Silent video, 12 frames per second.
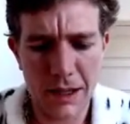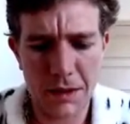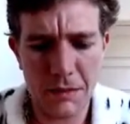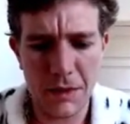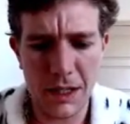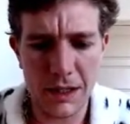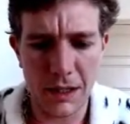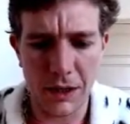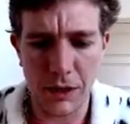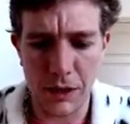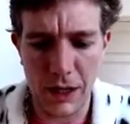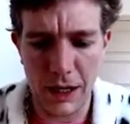got some
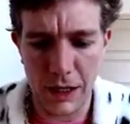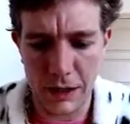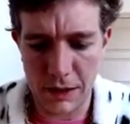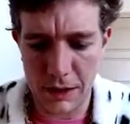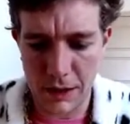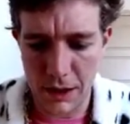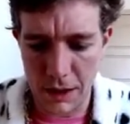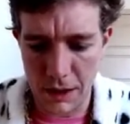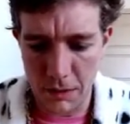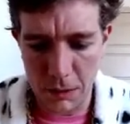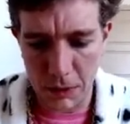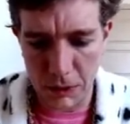decent greens,
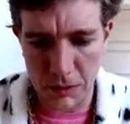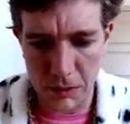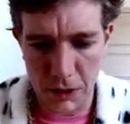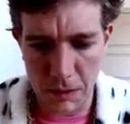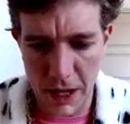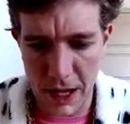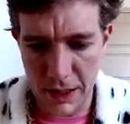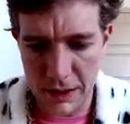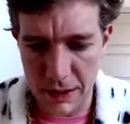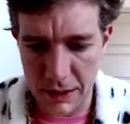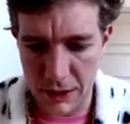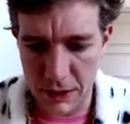um, pulled some good
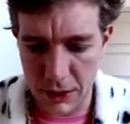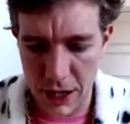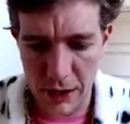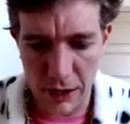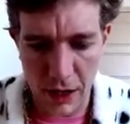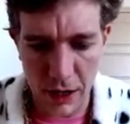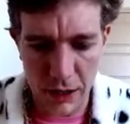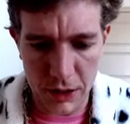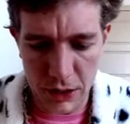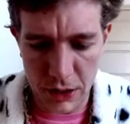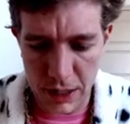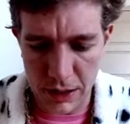bases. Jalen
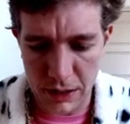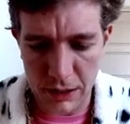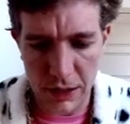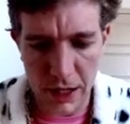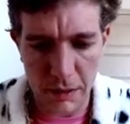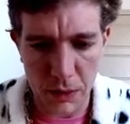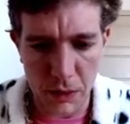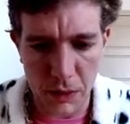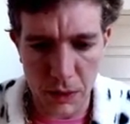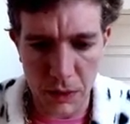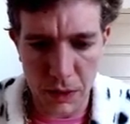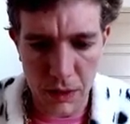Hurts, Chase
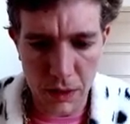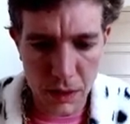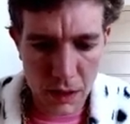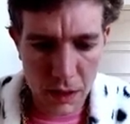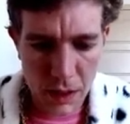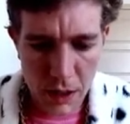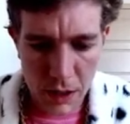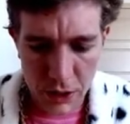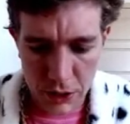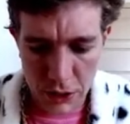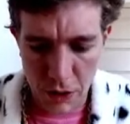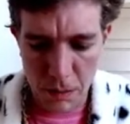Claypool,
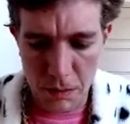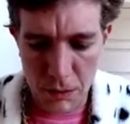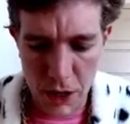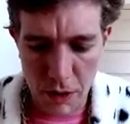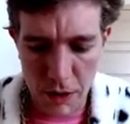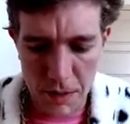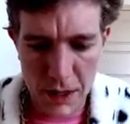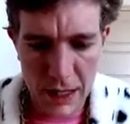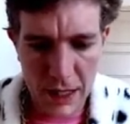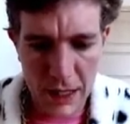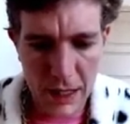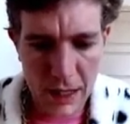Joe, Joey
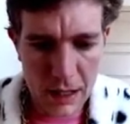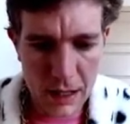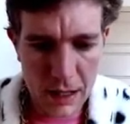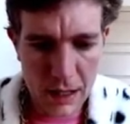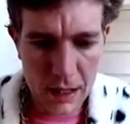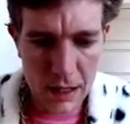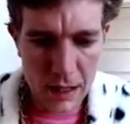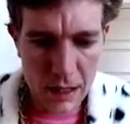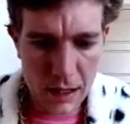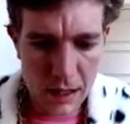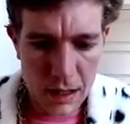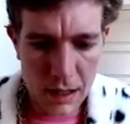B,
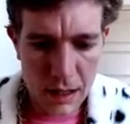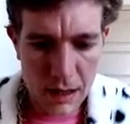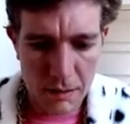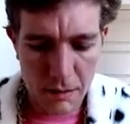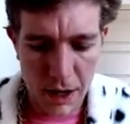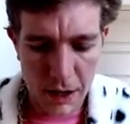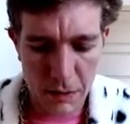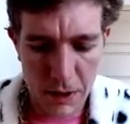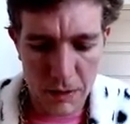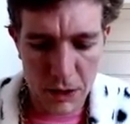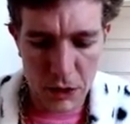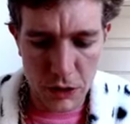Michael
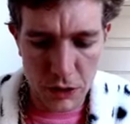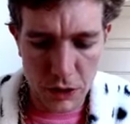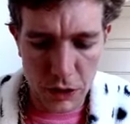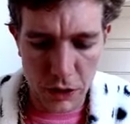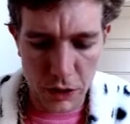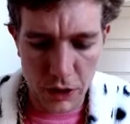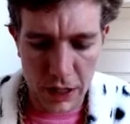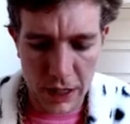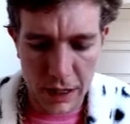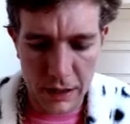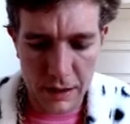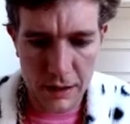Pittman Jr.
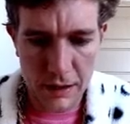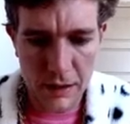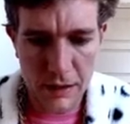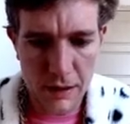green,